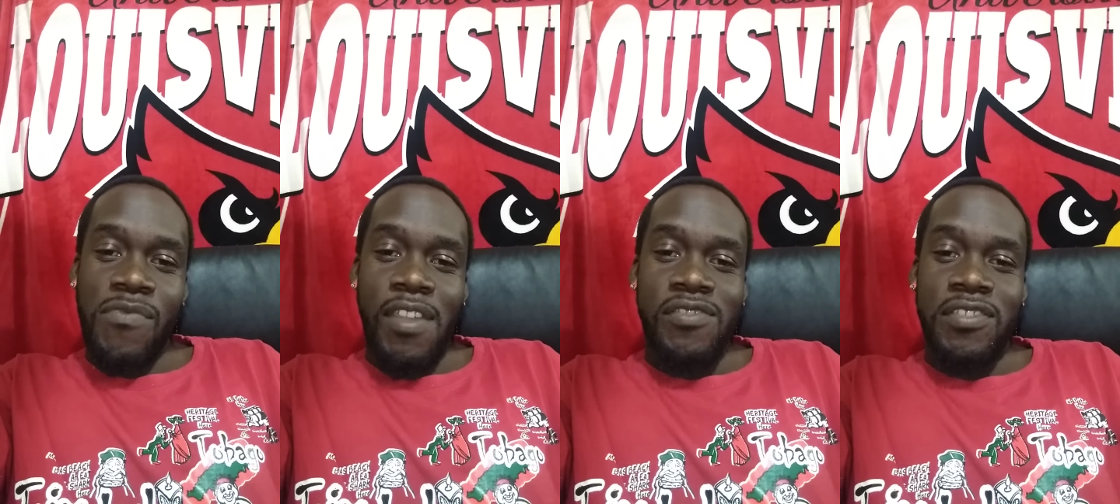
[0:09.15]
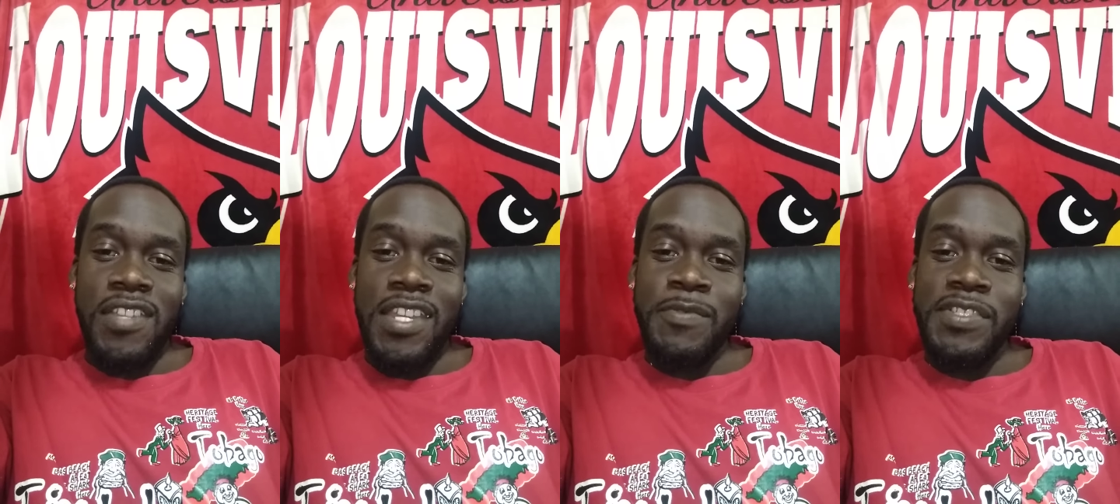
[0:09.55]
And
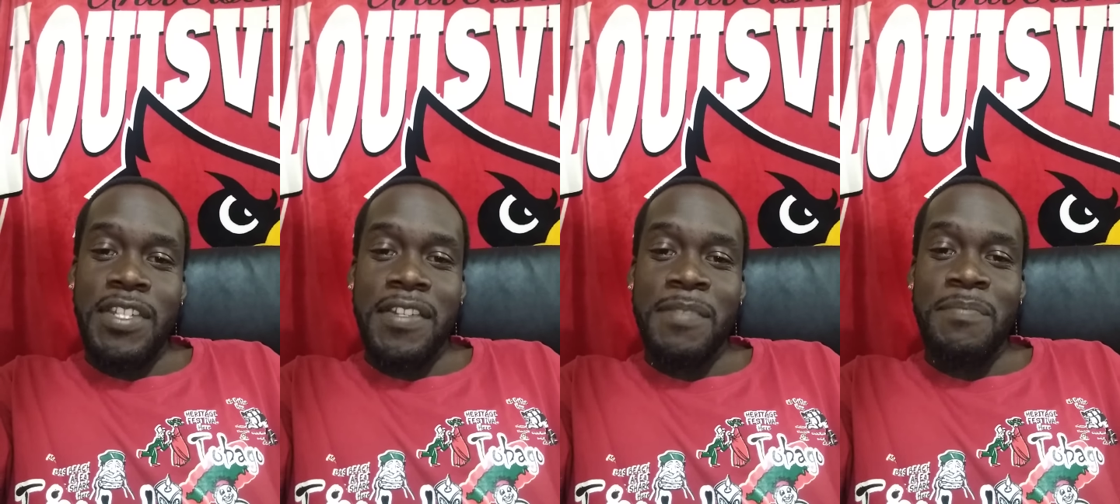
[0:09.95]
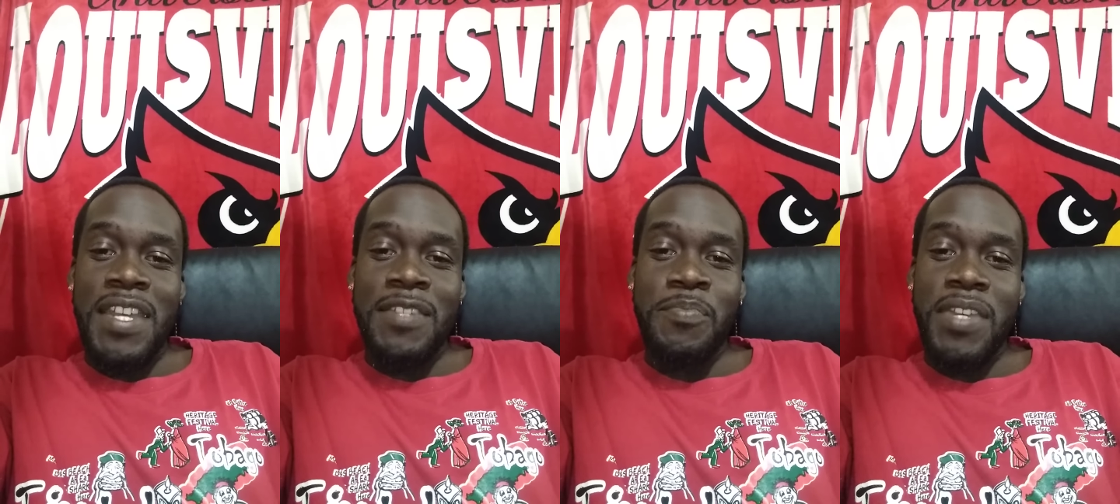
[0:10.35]
today we talking
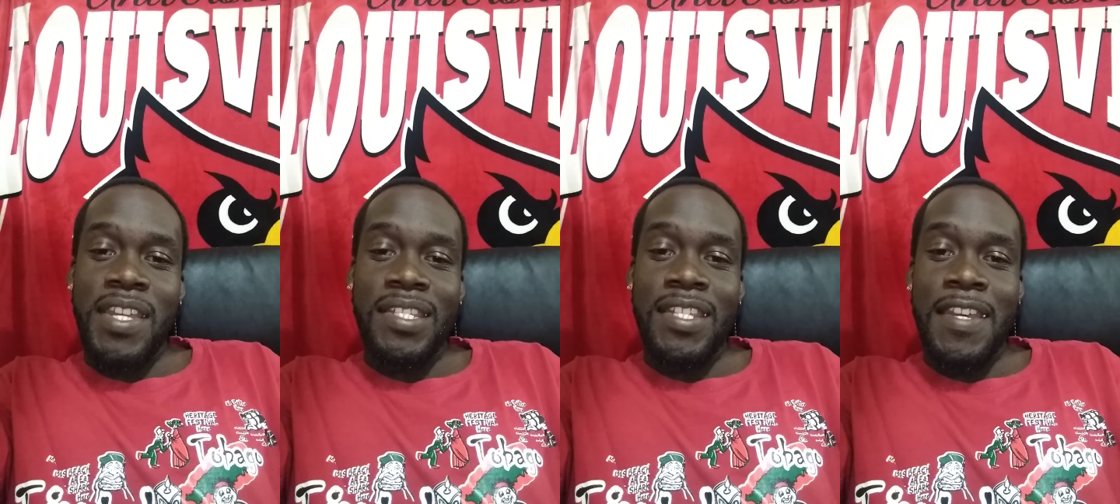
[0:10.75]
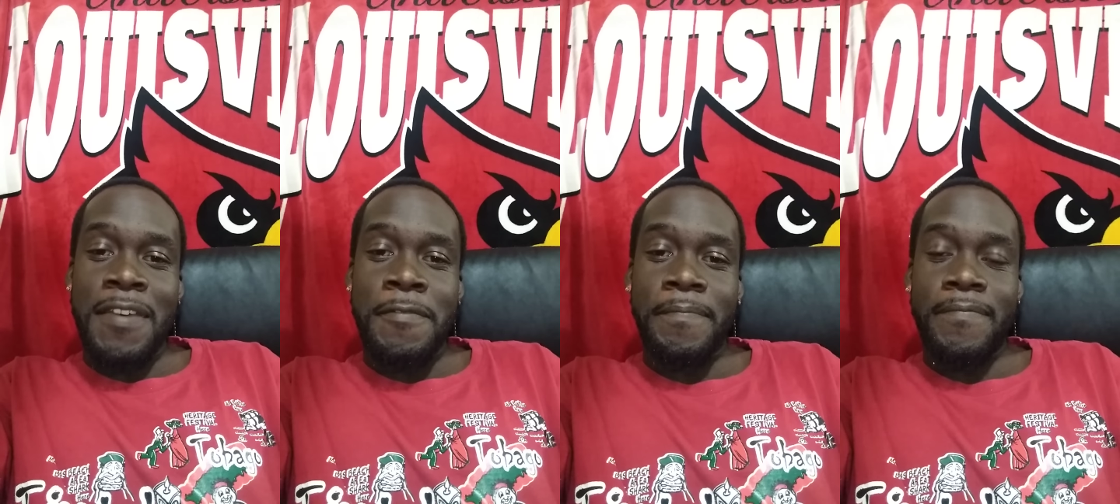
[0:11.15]
Manny
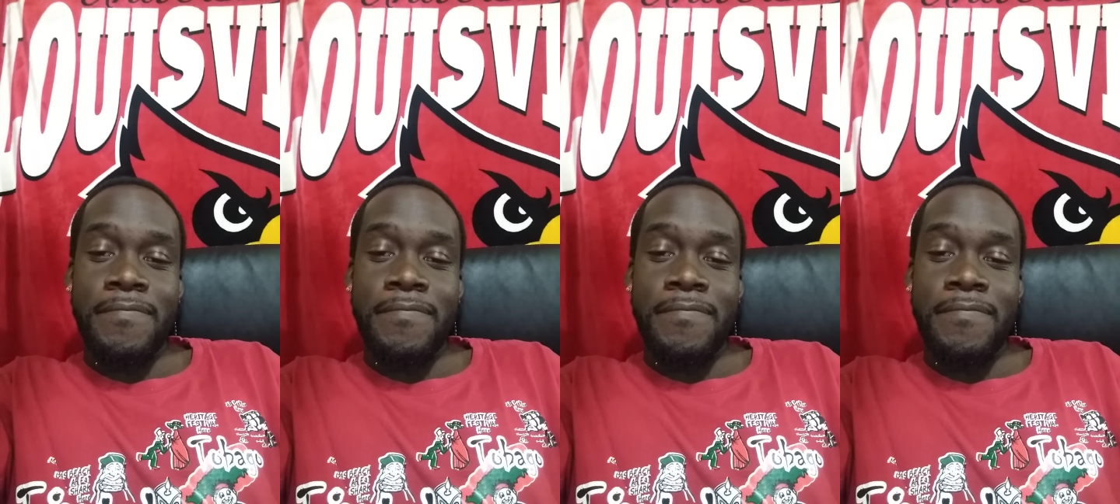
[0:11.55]
Pacquiao